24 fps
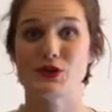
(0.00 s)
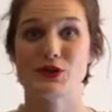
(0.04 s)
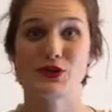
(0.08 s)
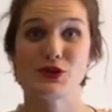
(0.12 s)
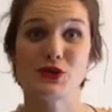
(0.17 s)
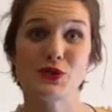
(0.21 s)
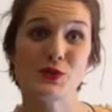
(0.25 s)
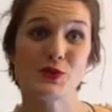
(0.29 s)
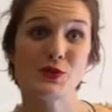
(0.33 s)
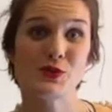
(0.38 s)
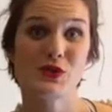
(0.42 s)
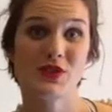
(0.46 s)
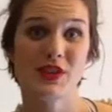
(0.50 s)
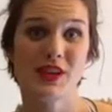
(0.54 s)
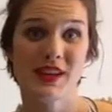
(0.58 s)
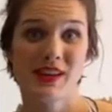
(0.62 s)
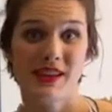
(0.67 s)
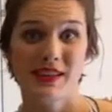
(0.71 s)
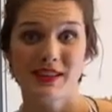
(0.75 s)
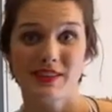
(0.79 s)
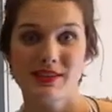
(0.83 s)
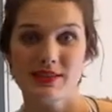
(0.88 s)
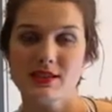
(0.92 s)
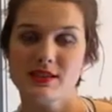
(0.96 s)
two
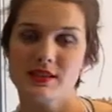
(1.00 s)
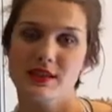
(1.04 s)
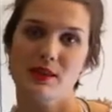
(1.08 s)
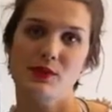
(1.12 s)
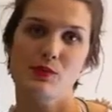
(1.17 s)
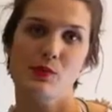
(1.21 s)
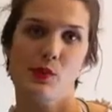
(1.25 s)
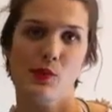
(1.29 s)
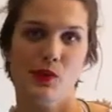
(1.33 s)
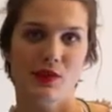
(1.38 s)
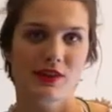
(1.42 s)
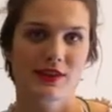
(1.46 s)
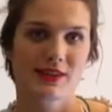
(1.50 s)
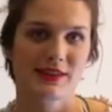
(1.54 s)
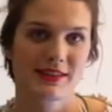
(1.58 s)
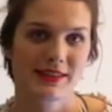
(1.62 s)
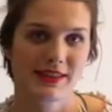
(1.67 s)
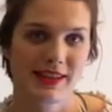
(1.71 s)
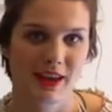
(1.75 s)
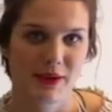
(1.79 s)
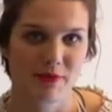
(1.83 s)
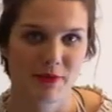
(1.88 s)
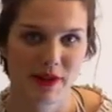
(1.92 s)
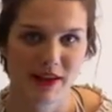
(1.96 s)
things in order to
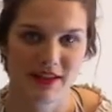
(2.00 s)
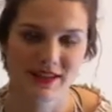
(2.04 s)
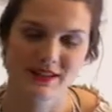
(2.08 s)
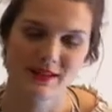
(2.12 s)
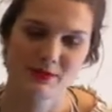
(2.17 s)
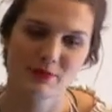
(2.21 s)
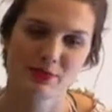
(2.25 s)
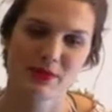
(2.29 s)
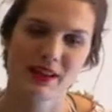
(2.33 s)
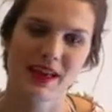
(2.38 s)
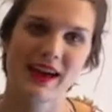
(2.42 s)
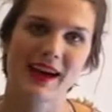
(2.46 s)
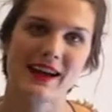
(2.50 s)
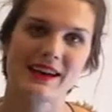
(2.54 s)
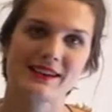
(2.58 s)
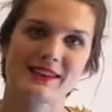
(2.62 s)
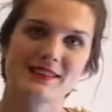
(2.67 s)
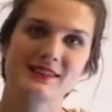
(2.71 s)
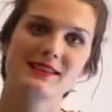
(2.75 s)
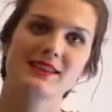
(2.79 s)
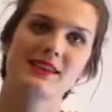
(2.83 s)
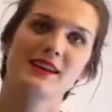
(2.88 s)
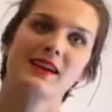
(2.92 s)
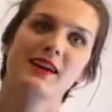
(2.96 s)
get my
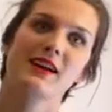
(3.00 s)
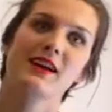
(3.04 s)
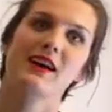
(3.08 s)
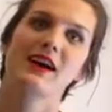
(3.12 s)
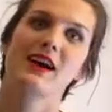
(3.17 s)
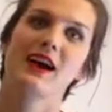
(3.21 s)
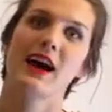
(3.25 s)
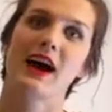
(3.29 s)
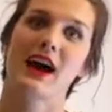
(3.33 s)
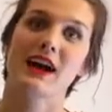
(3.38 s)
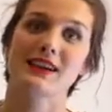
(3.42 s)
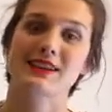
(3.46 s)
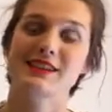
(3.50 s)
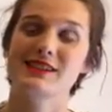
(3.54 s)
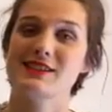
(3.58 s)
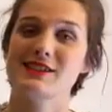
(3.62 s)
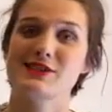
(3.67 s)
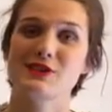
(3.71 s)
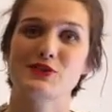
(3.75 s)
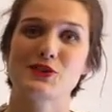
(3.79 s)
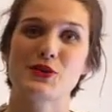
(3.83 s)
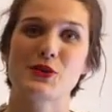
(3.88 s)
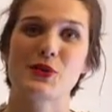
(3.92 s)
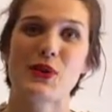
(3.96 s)
supplies. I need to
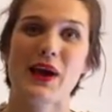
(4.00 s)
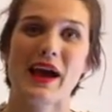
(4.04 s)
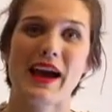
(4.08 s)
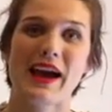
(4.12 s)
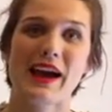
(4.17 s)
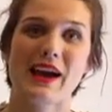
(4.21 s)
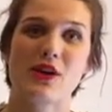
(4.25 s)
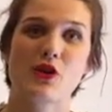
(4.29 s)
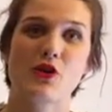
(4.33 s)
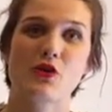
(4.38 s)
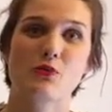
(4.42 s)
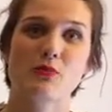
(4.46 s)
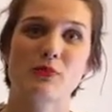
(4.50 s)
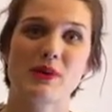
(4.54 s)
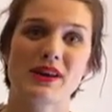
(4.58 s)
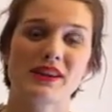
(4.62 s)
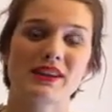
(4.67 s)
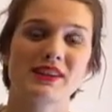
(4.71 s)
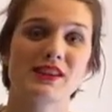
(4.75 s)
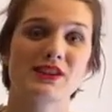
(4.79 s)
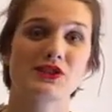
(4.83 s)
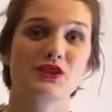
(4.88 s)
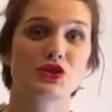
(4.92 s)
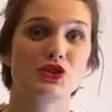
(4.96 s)
know how
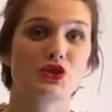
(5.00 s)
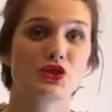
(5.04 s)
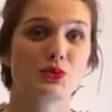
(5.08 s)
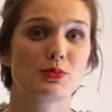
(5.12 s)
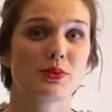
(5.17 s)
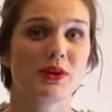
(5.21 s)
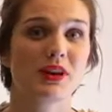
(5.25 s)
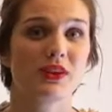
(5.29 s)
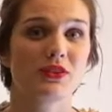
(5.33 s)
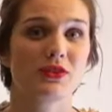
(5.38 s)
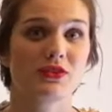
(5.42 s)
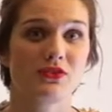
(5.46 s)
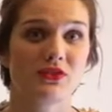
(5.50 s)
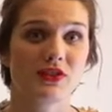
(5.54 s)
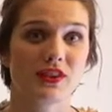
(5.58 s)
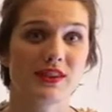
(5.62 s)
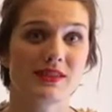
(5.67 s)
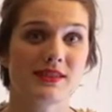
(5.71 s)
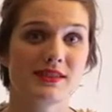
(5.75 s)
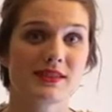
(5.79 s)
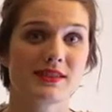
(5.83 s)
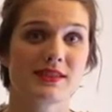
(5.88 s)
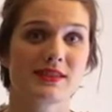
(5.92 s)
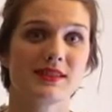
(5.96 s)
many cubic
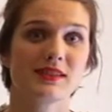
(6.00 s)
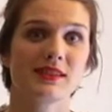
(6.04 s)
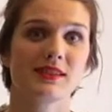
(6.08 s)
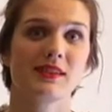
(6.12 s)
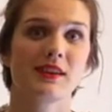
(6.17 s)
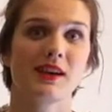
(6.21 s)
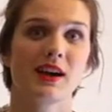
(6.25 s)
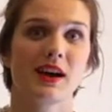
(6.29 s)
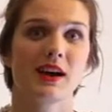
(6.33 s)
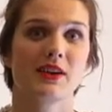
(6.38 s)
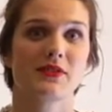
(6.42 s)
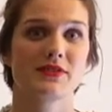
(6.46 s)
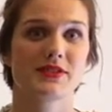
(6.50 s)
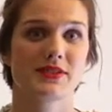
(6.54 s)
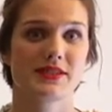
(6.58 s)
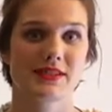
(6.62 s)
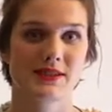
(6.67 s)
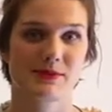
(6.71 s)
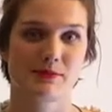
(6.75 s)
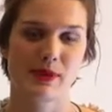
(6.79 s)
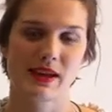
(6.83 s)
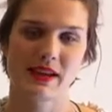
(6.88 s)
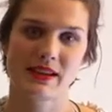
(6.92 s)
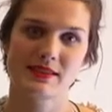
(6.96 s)
feet of
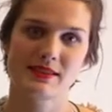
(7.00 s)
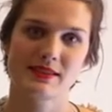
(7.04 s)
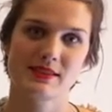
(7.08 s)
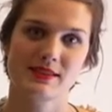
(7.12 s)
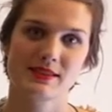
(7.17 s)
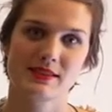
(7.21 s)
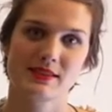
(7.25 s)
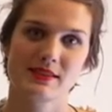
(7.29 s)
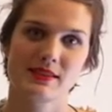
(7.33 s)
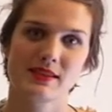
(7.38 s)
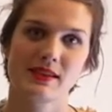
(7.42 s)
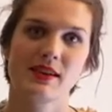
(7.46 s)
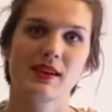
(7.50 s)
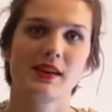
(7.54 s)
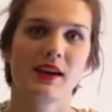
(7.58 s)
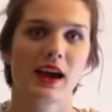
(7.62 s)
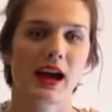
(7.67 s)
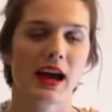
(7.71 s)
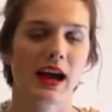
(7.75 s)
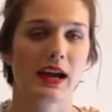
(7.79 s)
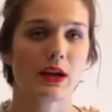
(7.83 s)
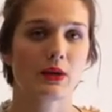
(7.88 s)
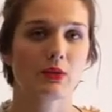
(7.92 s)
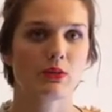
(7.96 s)
cement
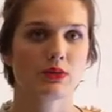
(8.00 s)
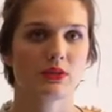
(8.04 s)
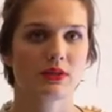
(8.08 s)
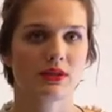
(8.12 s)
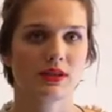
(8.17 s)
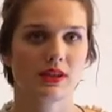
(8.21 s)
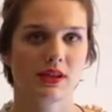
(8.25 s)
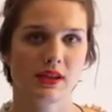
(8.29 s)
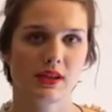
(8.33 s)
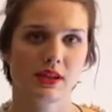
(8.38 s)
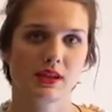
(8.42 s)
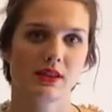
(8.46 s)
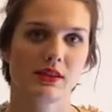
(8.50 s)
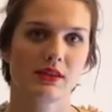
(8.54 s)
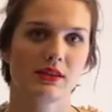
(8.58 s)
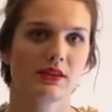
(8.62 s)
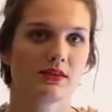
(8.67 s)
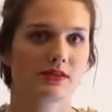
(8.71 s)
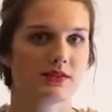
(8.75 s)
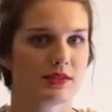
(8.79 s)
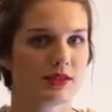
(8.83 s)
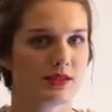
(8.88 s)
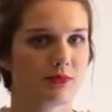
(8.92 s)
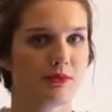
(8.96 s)
I will need
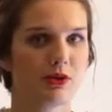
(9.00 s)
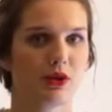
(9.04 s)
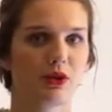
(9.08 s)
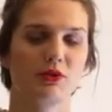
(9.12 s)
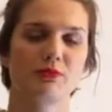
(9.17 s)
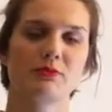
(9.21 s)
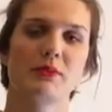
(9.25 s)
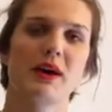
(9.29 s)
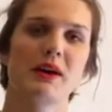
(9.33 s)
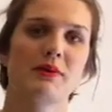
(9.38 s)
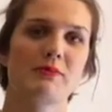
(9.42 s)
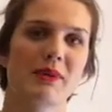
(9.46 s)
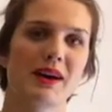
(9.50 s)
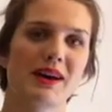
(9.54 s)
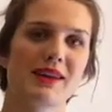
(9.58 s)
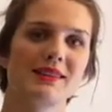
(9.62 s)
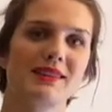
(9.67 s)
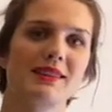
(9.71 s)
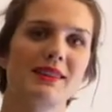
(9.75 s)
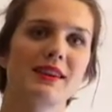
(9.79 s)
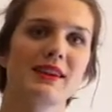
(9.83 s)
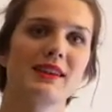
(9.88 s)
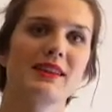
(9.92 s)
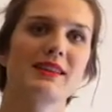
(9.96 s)
to build my
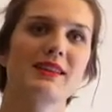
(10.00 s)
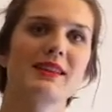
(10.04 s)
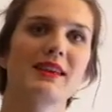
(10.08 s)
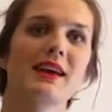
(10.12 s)
monolith,